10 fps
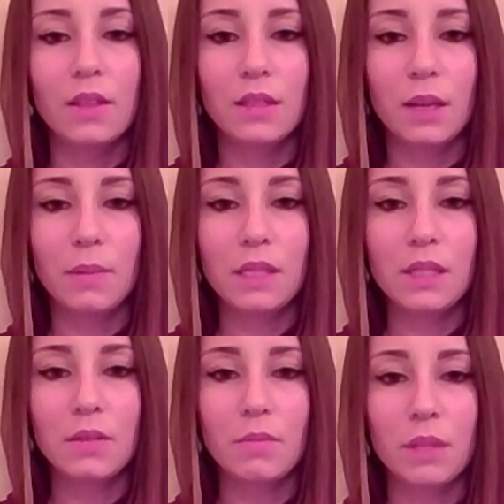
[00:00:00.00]
The
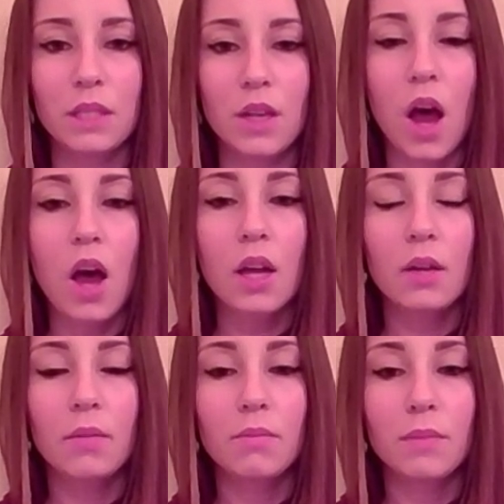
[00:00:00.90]
statements must
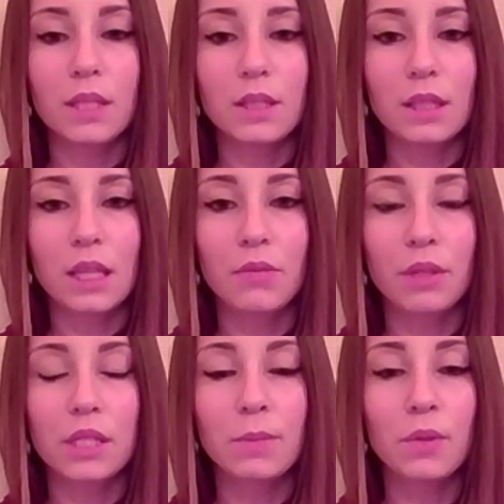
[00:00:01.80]
not mislead
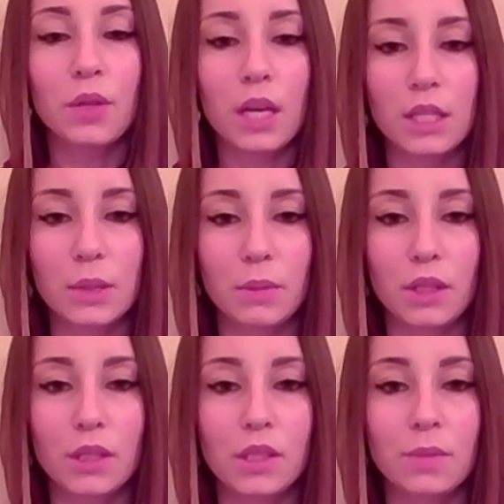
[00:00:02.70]
reasonable
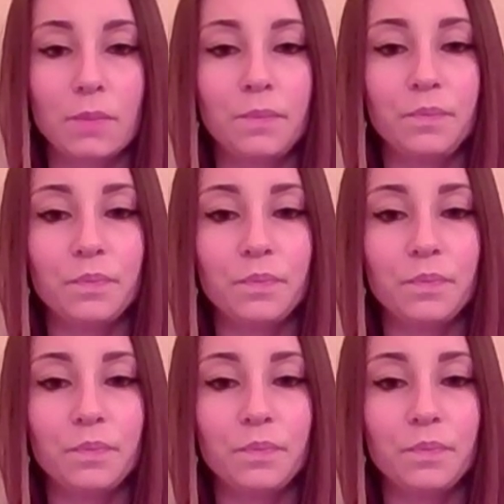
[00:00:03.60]
customers.